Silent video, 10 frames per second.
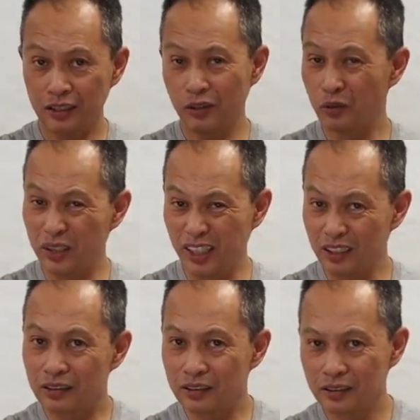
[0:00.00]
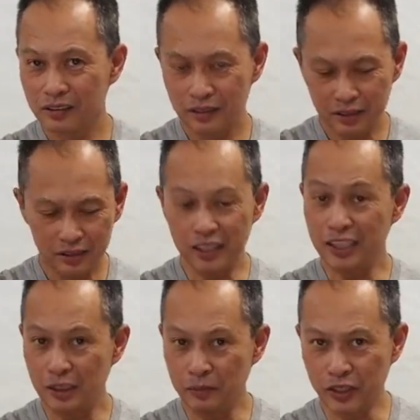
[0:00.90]
Only like
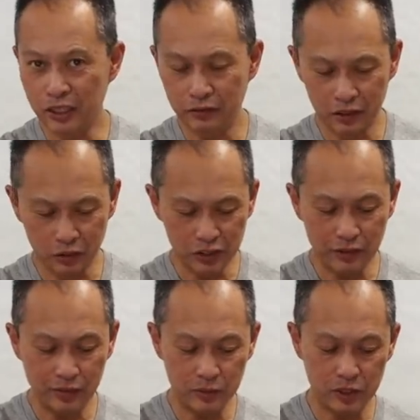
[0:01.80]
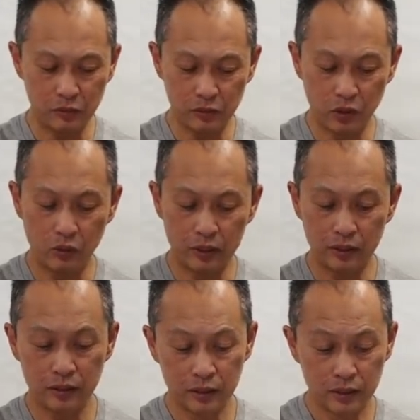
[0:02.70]
sixty percent of it or seventy percent will go in.
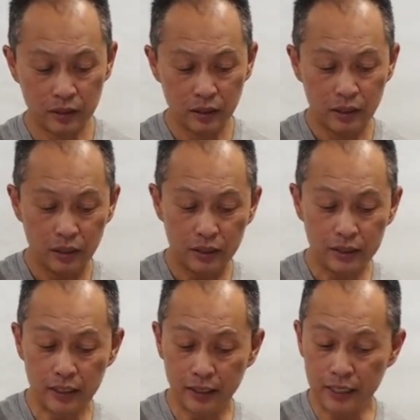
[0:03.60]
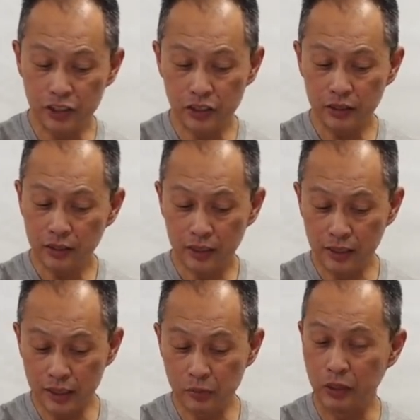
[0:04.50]
Articulation, it
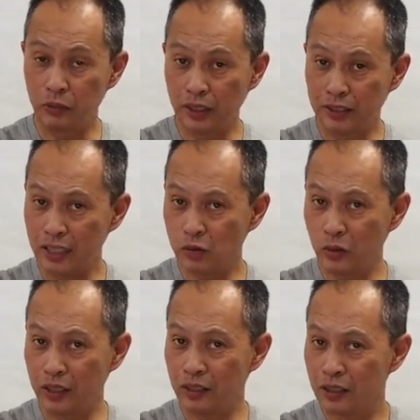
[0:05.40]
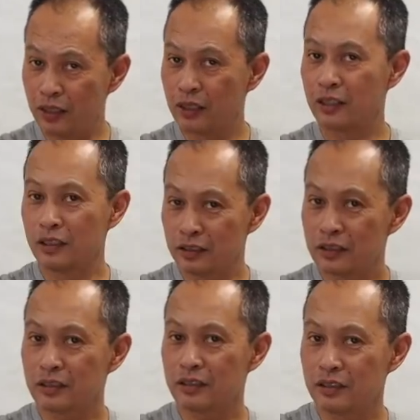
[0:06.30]
does pretty well. That's when
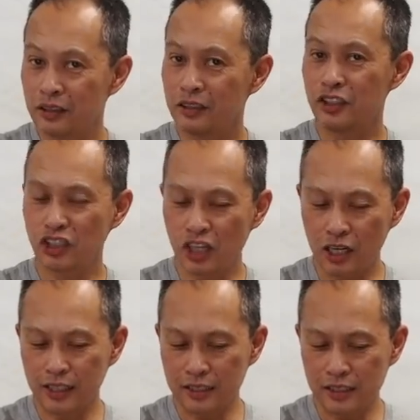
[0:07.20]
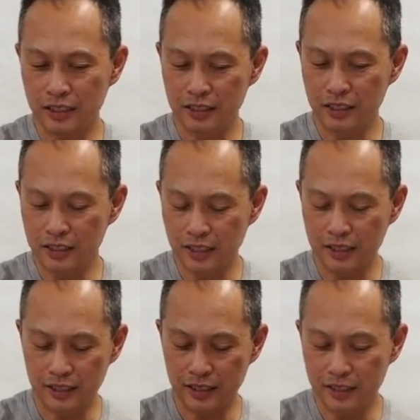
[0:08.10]
you know the shock is is is,
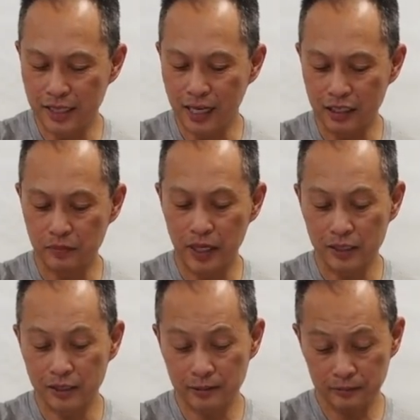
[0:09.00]
is it's at its best.